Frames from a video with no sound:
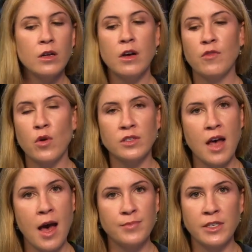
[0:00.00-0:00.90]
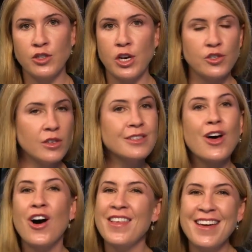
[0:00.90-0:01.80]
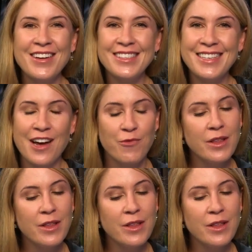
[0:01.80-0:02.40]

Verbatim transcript: Of course, app suggestions, all that good stuff.